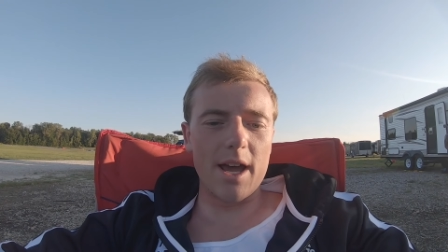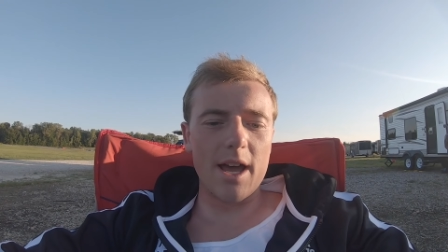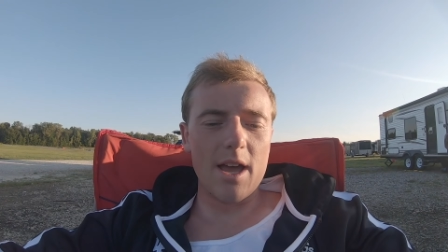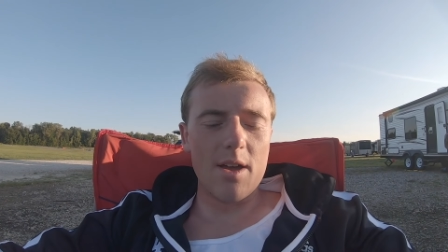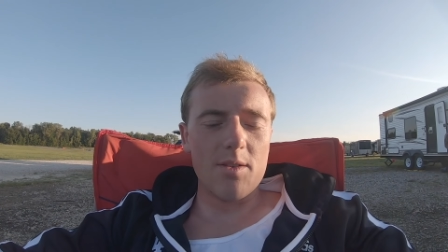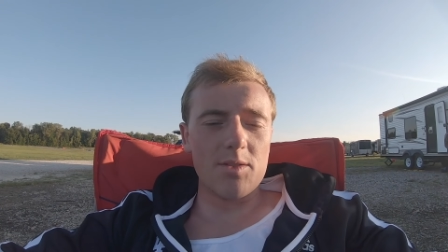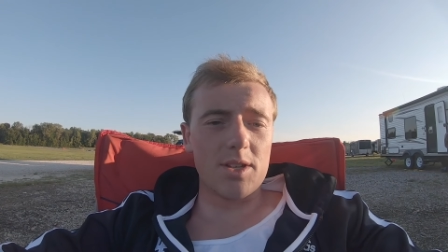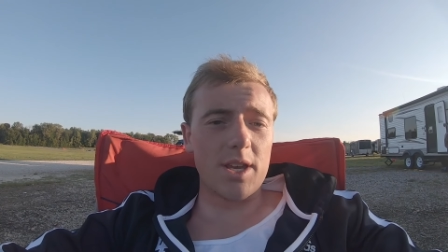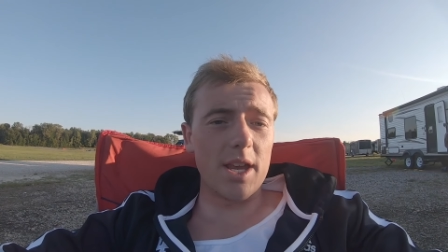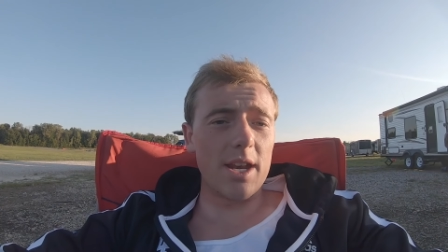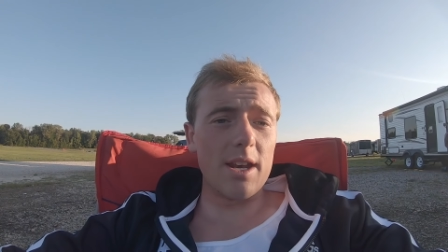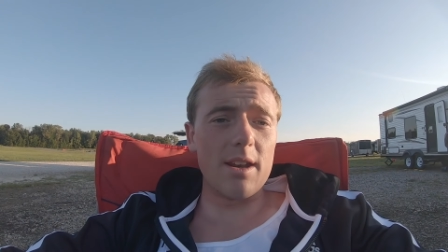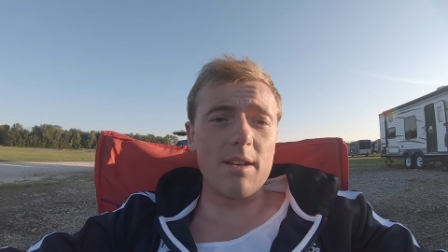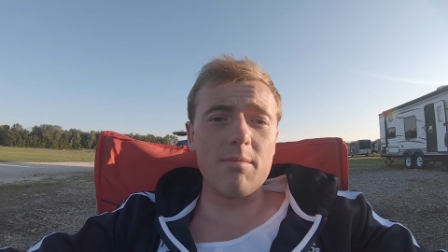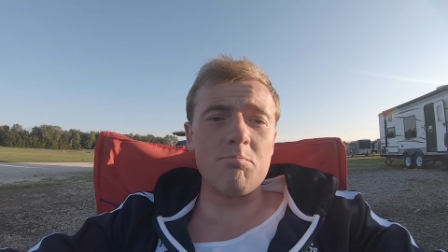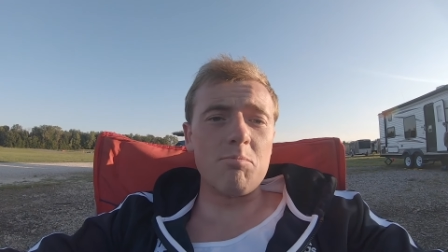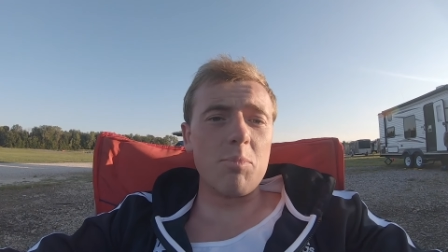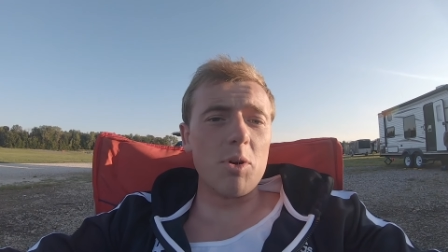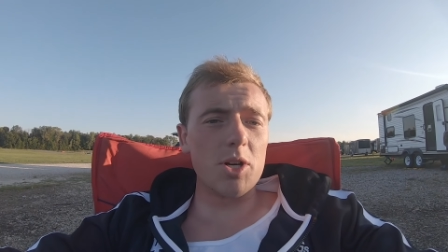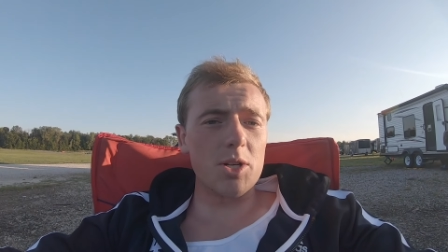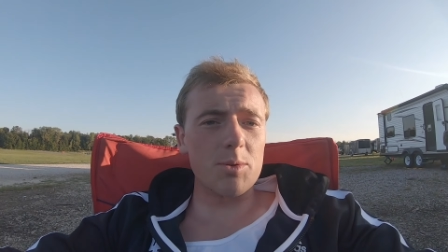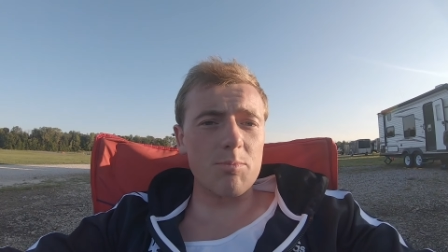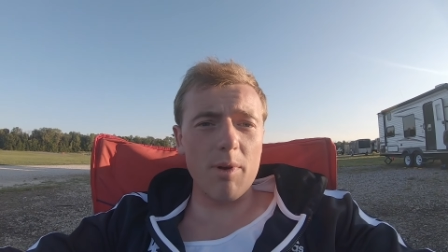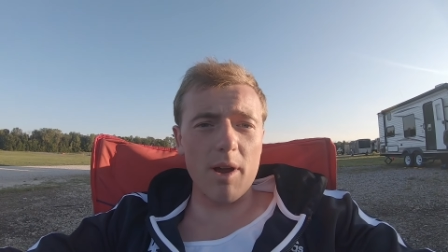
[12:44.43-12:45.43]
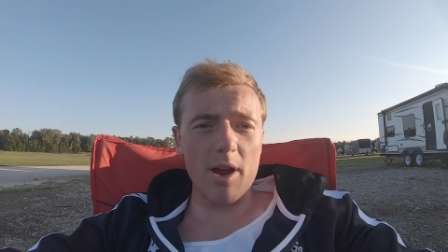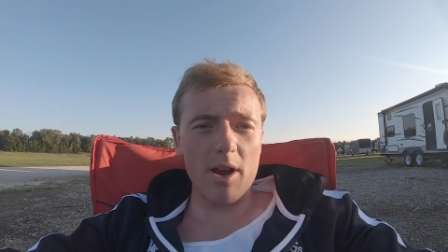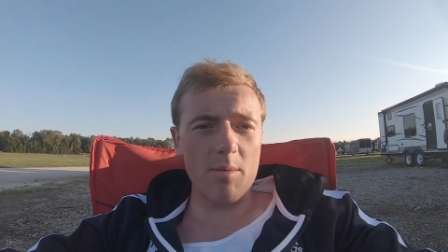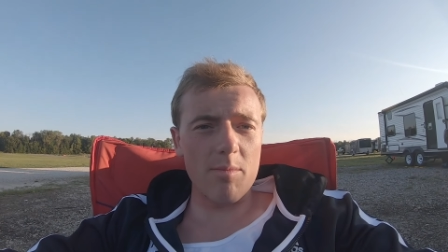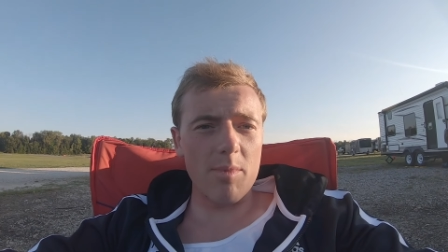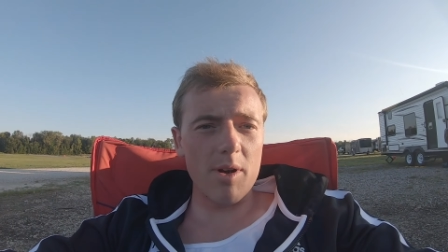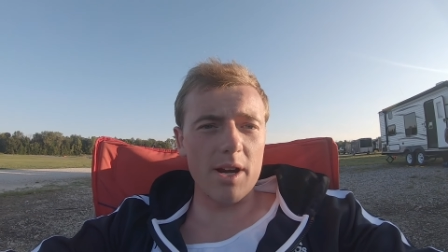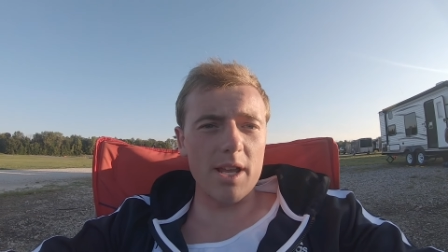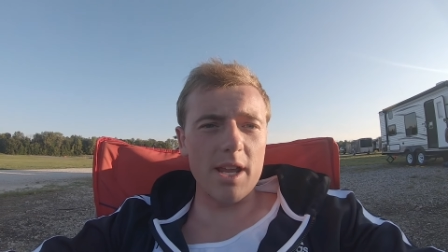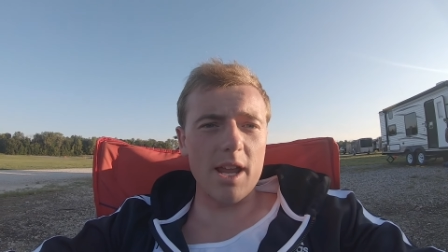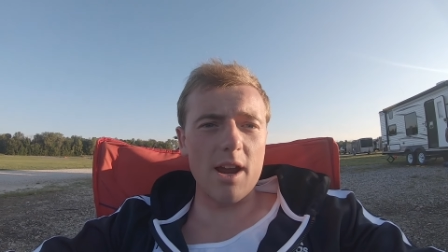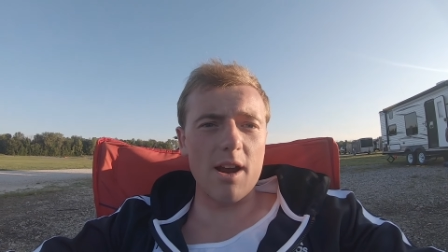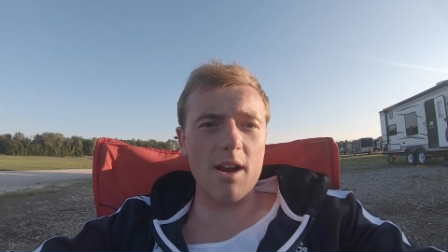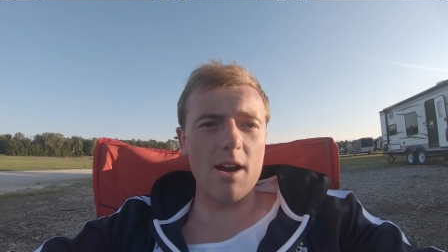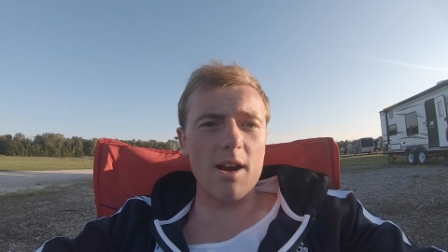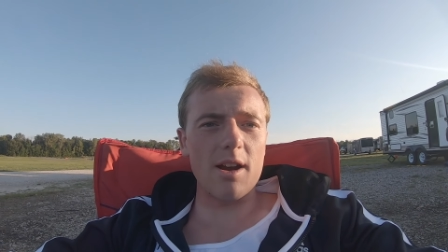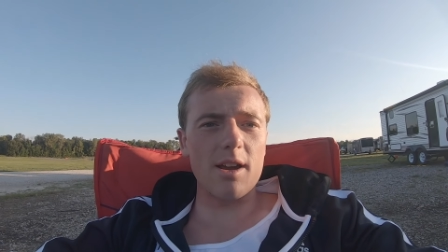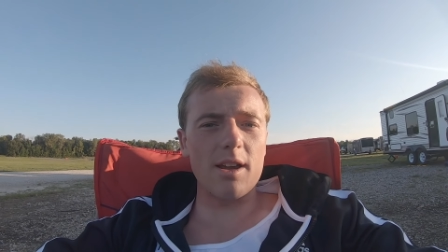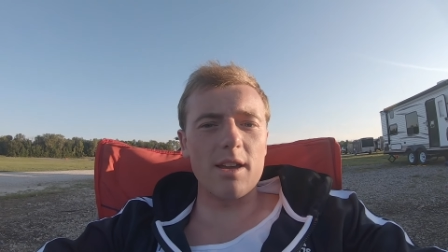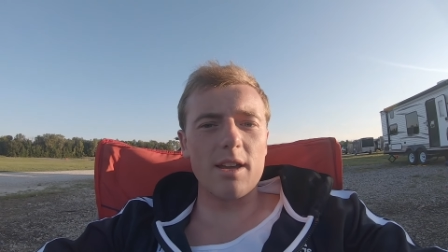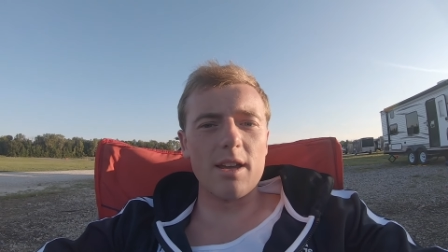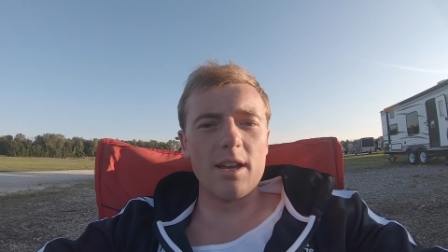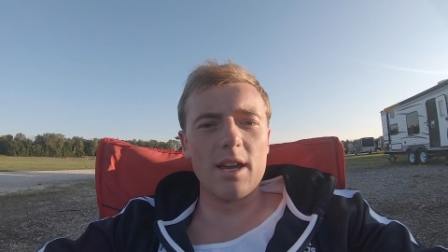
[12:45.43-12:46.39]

I was getting pushed by our buddy Eric.